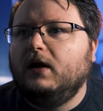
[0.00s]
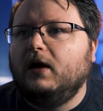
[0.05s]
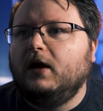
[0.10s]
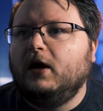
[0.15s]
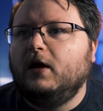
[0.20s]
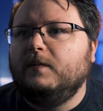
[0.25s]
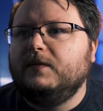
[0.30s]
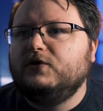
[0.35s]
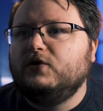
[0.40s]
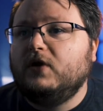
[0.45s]
So
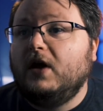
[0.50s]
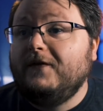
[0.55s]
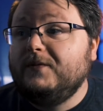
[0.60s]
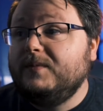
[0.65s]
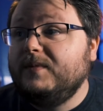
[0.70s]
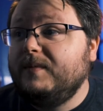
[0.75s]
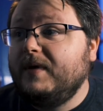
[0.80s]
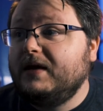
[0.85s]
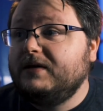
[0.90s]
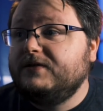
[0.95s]
I haven't
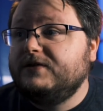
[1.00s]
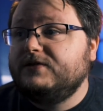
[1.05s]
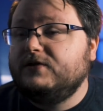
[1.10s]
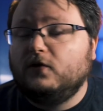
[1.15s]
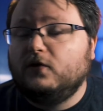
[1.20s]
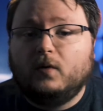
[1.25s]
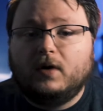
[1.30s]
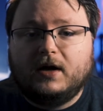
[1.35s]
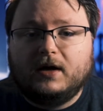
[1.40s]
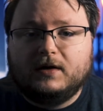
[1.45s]
been back to this in
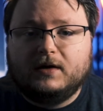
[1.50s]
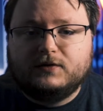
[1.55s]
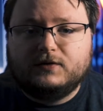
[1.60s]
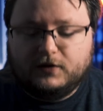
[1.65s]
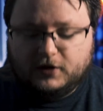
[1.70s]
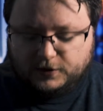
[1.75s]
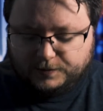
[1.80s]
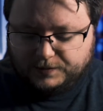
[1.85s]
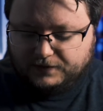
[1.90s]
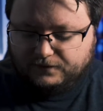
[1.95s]
a while, so I
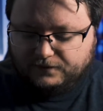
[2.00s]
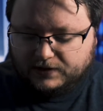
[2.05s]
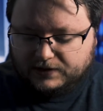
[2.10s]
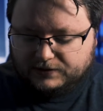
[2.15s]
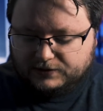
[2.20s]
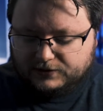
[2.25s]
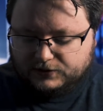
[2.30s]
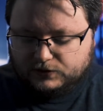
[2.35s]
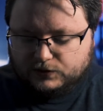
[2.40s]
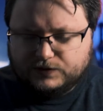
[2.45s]
thought it'd be
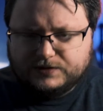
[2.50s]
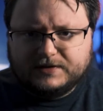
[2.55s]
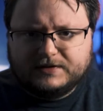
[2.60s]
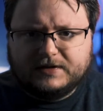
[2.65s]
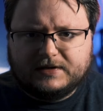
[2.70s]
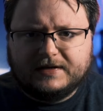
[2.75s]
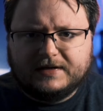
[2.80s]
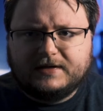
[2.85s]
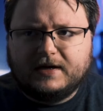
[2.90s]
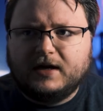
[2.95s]
fun to use this
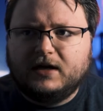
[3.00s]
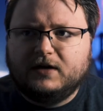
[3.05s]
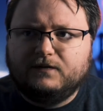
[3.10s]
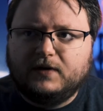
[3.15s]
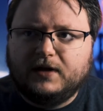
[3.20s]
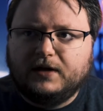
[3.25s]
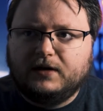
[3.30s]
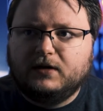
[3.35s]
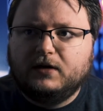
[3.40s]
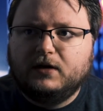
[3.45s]
as kind of
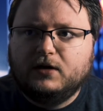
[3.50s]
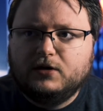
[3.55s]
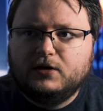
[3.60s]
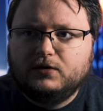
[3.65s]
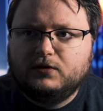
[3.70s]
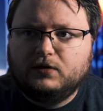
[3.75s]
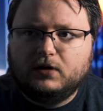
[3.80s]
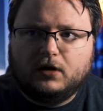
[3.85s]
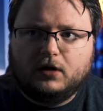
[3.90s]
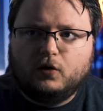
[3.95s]
like
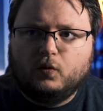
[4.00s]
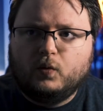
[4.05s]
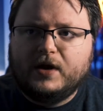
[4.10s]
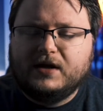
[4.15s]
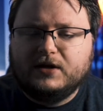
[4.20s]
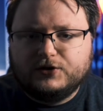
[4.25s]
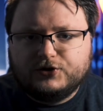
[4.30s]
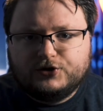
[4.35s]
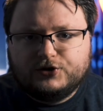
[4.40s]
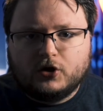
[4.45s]
a
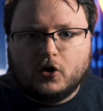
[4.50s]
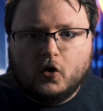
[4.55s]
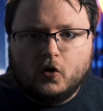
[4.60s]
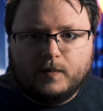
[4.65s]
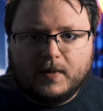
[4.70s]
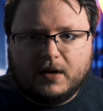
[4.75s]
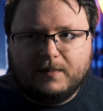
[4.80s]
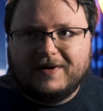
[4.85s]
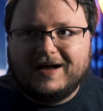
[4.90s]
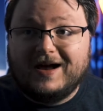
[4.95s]
way to show
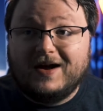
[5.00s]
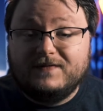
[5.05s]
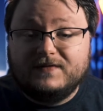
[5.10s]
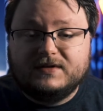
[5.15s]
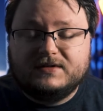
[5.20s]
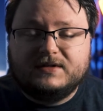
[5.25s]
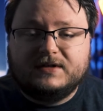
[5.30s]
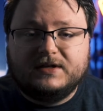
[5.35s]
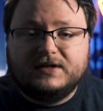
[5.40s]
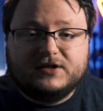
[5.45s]
my behind the
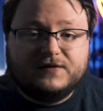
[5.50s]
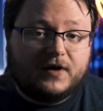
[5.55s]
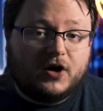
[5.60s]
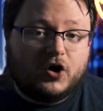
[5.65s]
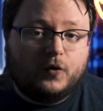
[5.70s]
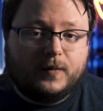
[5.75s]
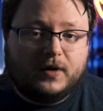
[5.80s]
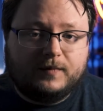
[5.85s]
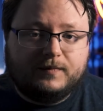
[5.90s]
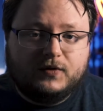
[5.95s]
scenes of how
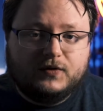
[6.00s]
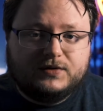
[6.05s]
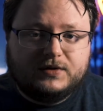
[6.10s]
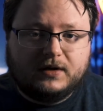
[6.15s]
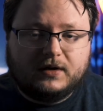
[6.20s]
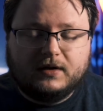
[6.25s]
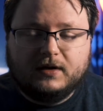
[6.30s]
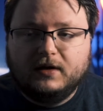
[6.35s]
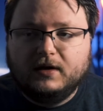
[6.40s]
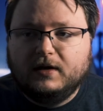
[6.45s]
I make
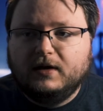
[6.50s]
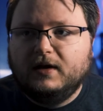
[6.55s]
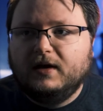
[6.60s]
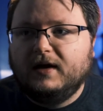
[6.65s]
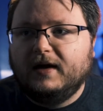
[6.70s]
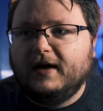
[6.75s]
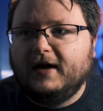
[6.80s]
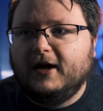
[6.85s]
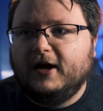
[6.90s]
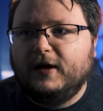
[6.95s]
music,
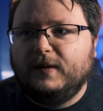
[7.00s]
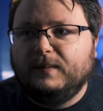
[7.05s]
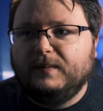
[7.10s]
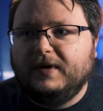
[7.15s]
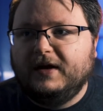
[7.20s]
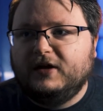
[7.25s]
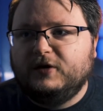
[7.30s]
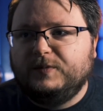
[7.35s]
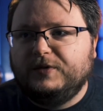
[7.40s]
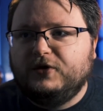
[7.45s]
and
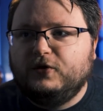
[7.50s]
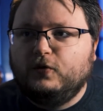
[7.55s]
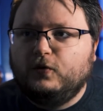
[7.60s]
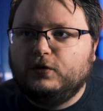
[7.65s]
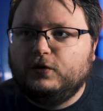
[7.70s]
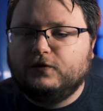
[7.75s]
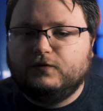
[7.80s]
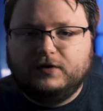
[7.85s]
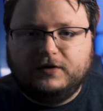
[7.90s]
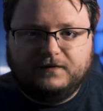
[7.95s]
it'd be
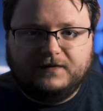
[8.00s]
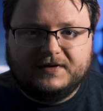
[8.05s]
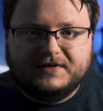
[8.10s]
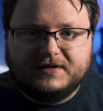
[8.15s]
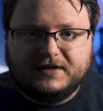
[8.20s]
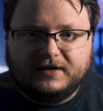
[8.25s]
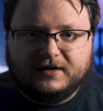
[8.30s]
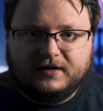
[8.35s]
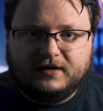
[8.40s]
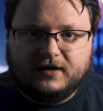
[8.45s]
cool to
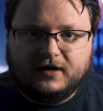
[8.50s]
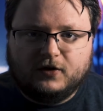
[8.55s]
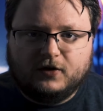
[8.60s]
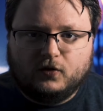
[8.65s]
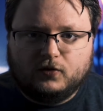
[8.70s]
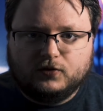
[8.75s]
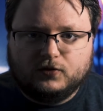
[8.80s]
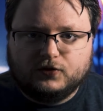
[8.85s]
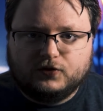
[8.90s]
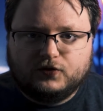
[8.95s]
revisit an
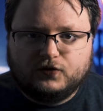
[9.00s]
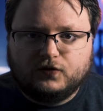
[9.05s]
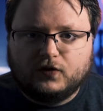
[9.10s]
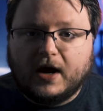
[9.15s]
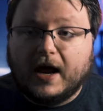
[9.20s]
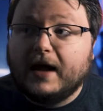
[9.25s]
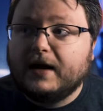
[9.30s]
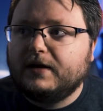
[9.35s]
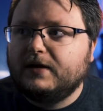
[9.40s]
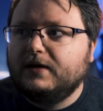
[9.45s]
older
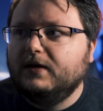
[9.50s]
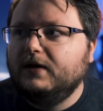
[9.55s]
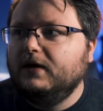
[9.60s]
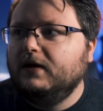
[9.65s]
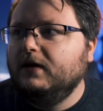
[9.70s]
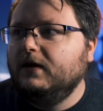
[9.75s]
track.